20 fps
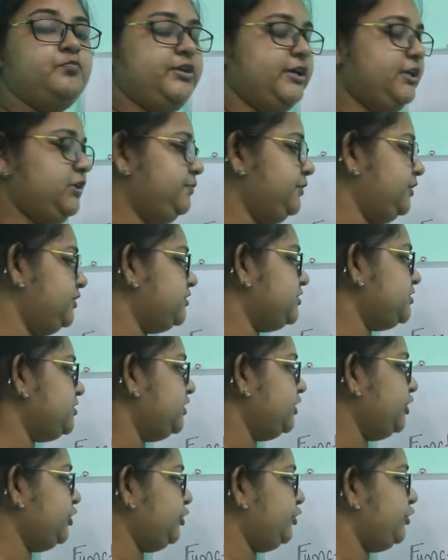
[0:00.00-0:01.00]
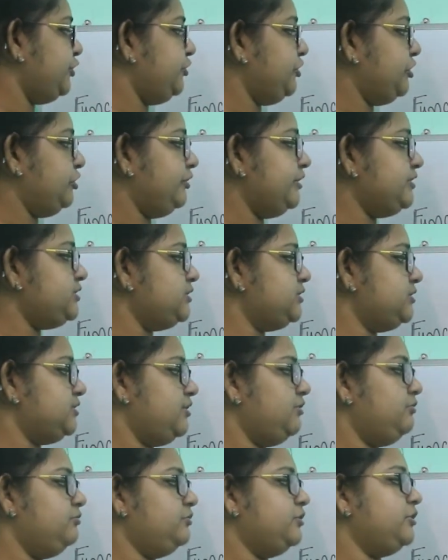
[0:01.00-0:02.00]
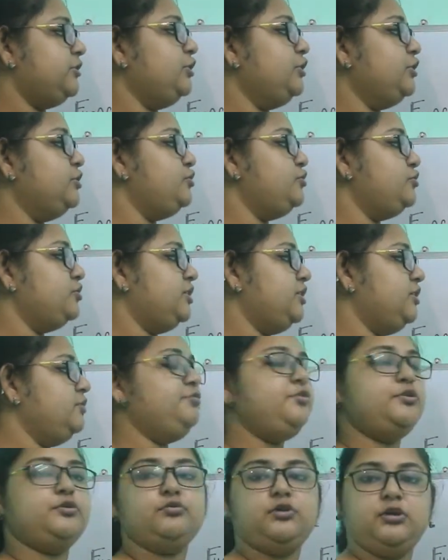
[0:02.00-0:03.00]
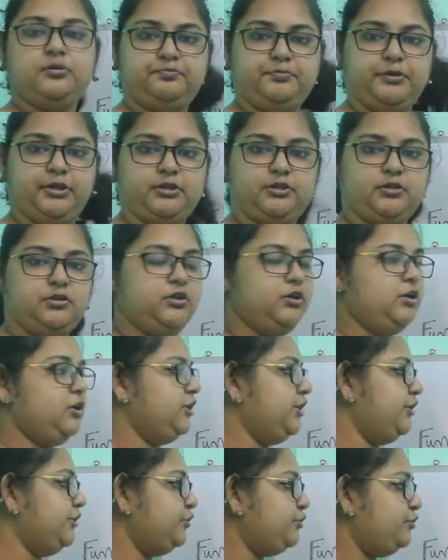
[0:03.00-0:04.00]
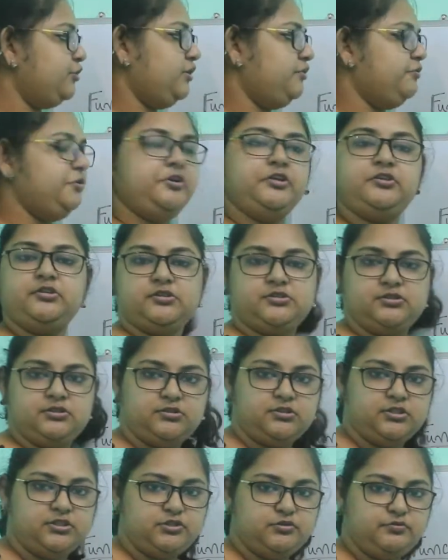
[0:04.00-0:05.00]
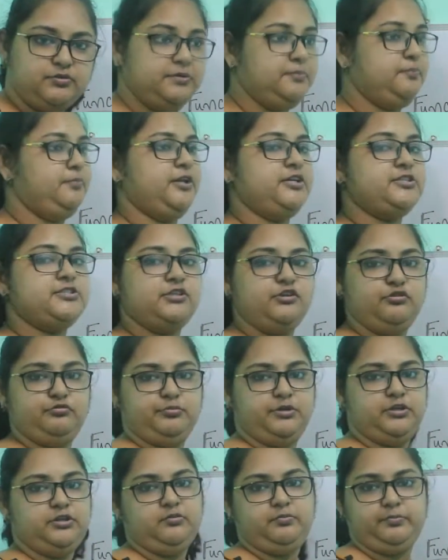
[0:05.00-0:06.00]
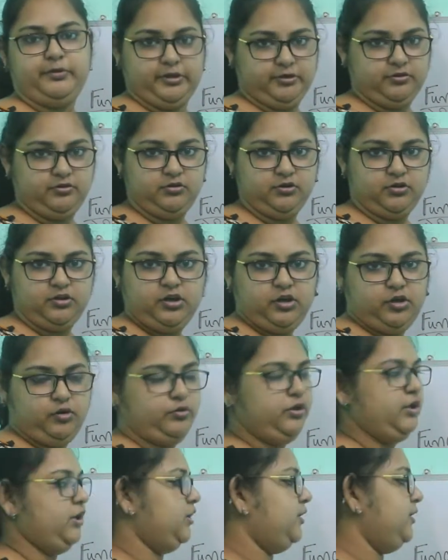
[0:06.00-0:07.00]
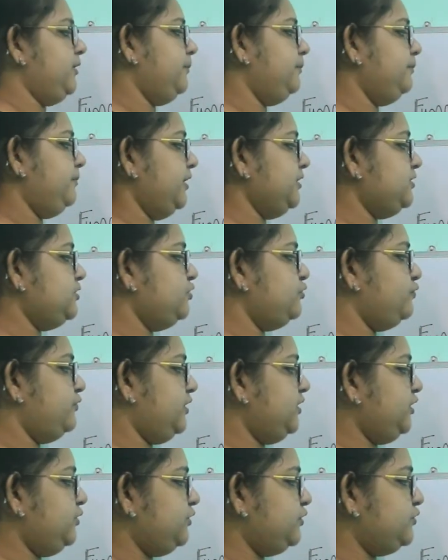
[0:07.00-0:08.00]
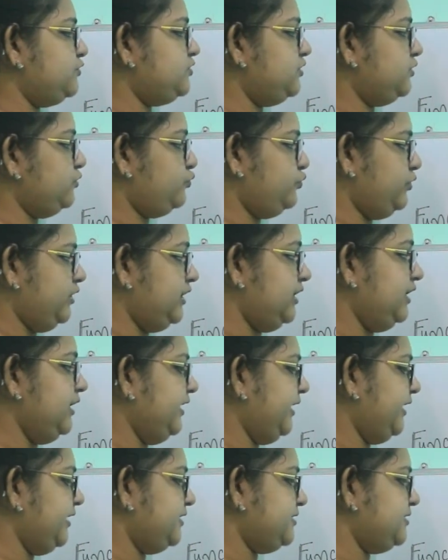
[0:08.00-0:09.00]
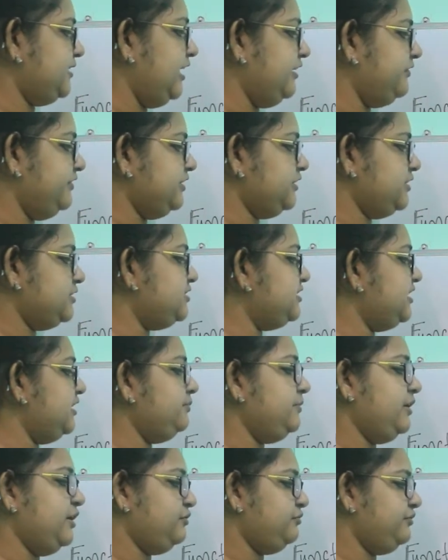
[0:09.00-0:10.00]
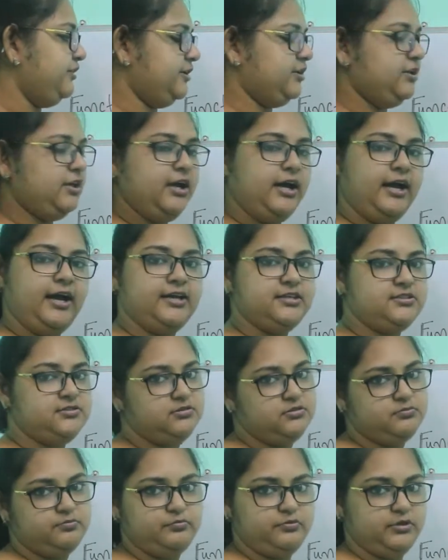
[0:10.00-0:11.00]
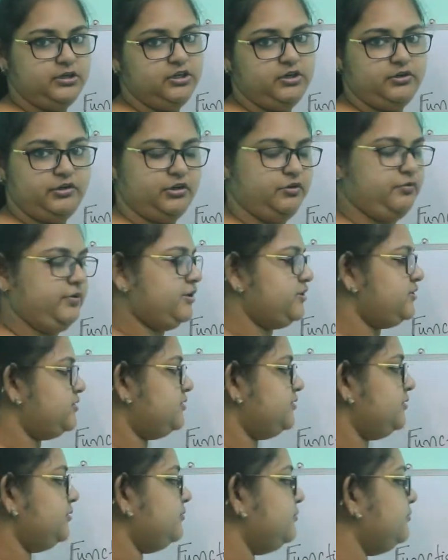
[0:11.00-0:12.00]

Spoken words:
That means you are requesting someone to give you a pen. Now you could have written this in this way, please give me the pen. Okay, but when you are using will, it is having the same effect as being a request.